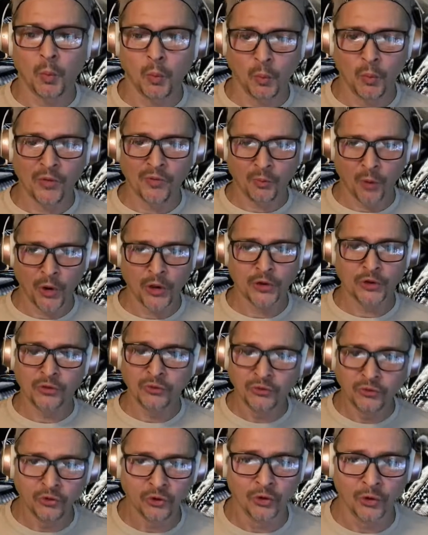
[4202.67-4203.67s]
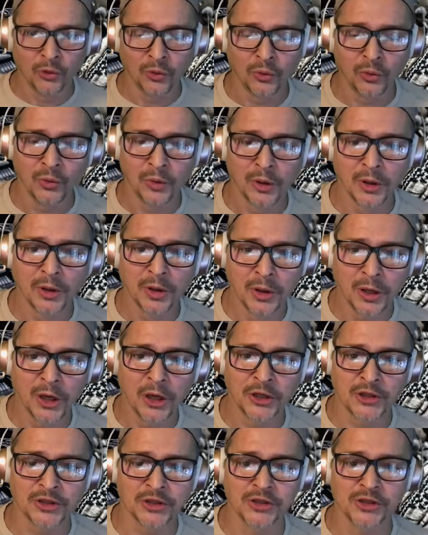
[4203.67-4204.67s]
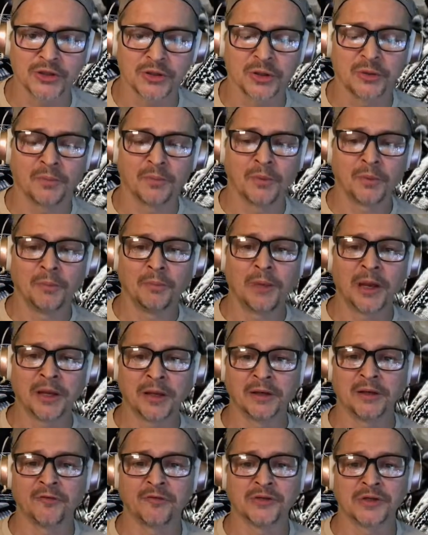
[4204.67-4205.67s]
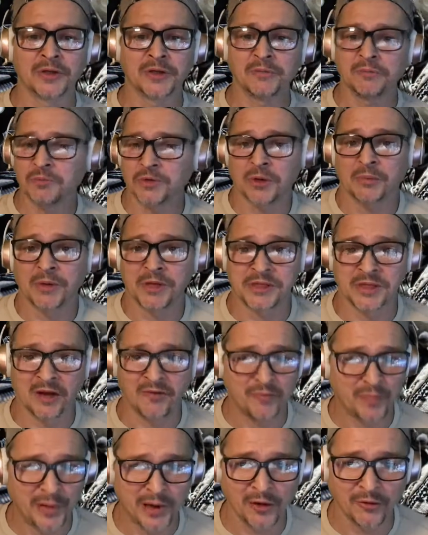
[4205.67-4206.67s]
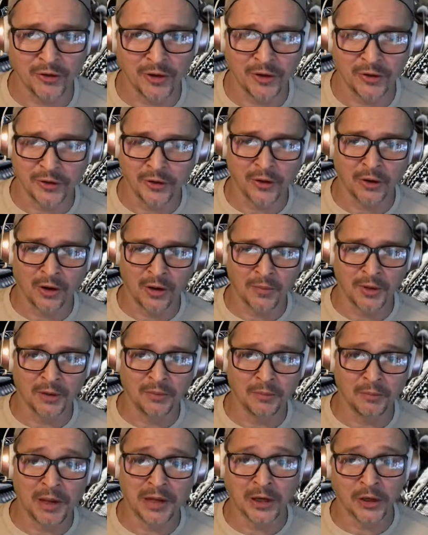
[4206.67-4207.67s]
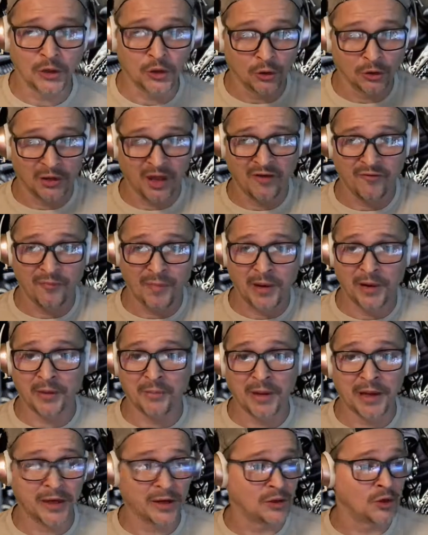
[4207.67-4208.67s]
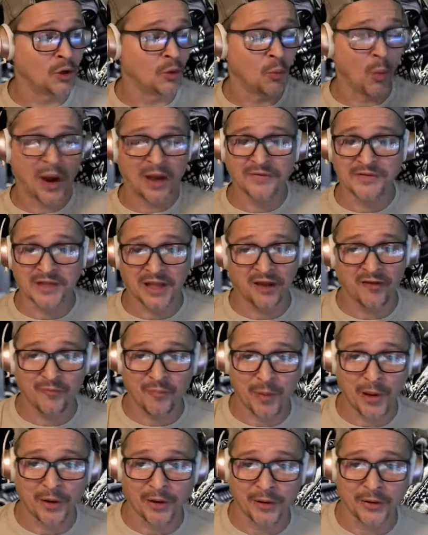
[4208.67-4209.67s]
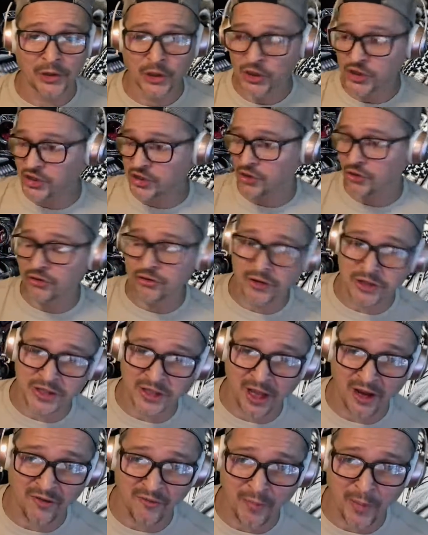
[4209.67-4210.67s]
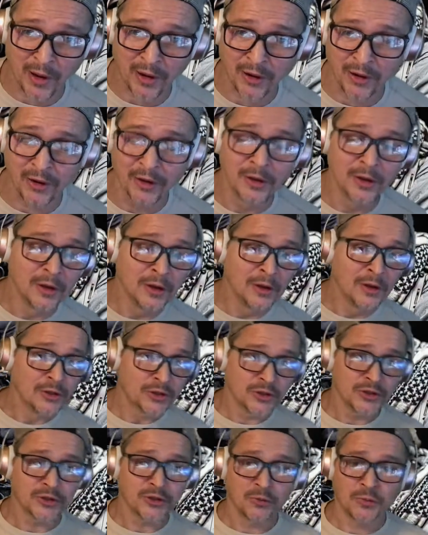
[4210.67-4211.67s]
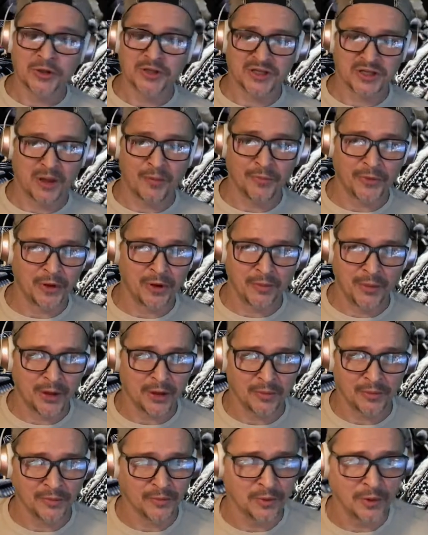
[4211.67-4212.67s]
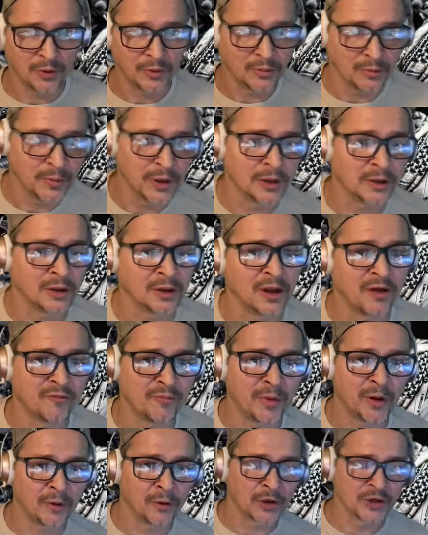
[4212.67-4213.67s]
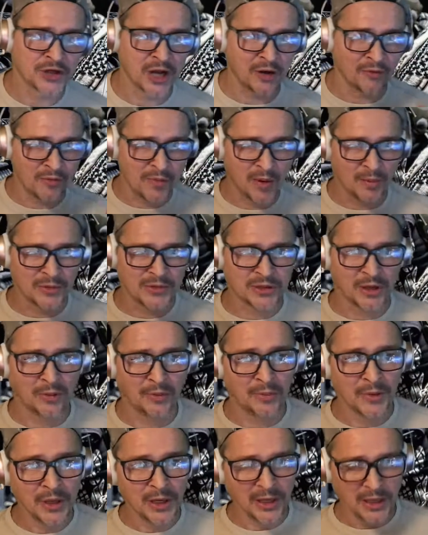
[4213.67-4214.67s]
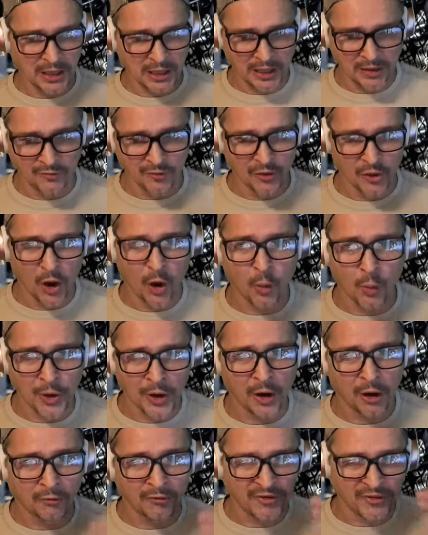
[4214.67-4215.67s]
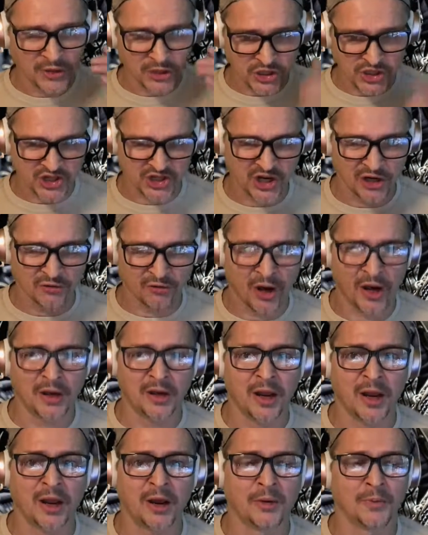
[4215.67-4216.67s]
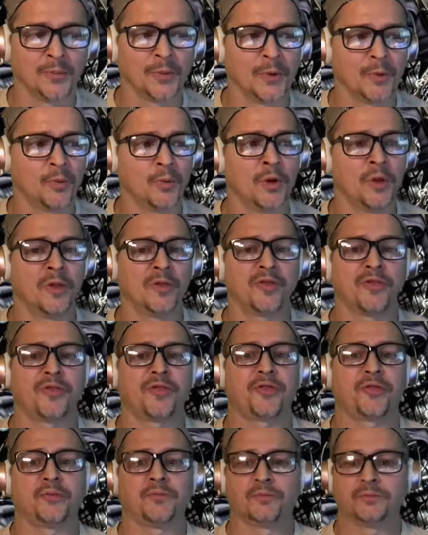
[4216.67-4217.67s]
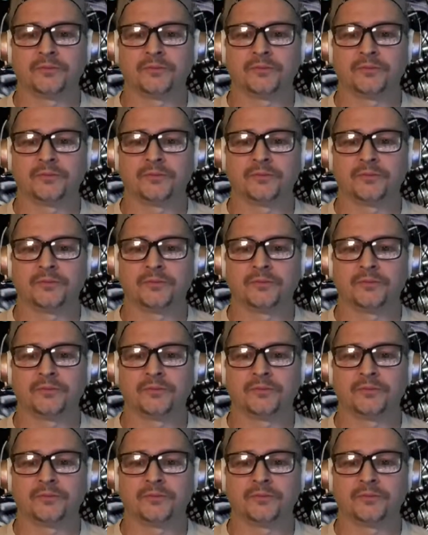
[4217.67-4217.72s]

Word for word: with what you do, it's just making a difference in somebody's life, period. You know what I mean? Making your life better, making your wife's life better, your children's life better, just doing something to make you know make their life better. Because you got to remember something. Even though we are in the shit right now with